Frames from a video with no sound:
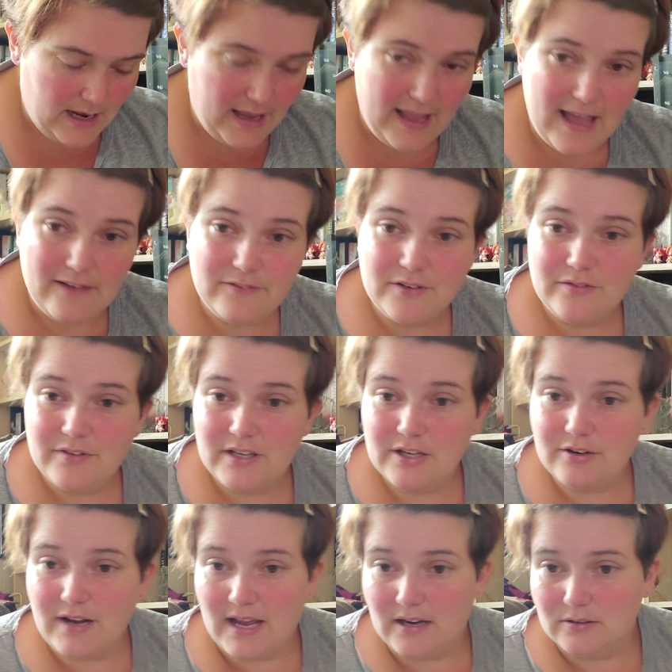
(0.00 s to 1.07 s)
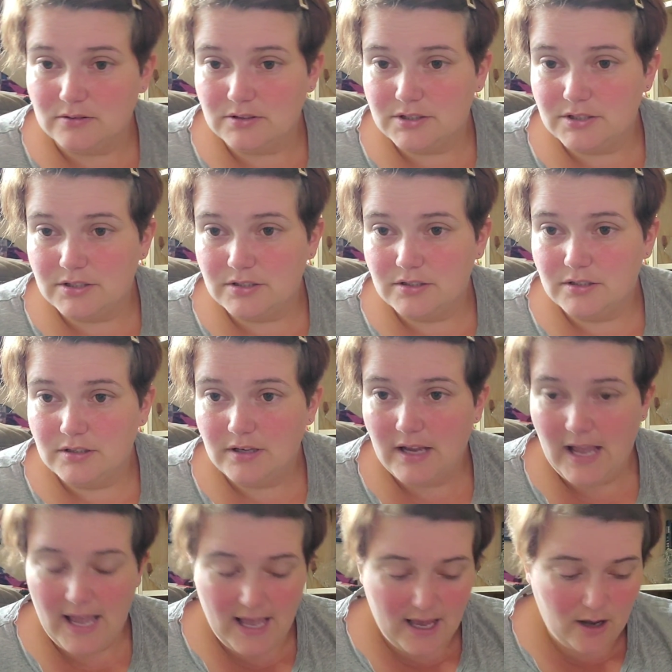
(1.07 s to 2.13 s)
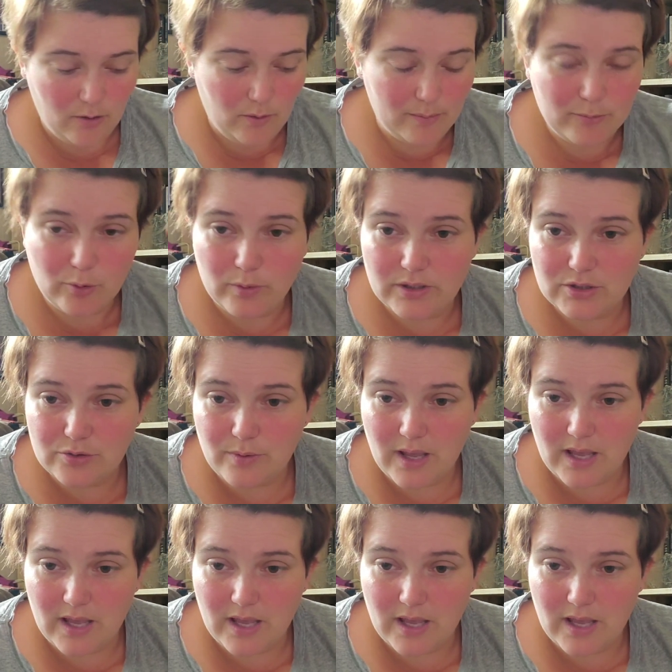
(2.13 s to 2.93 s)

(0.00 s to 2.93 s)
I haven't figured out how I'm going to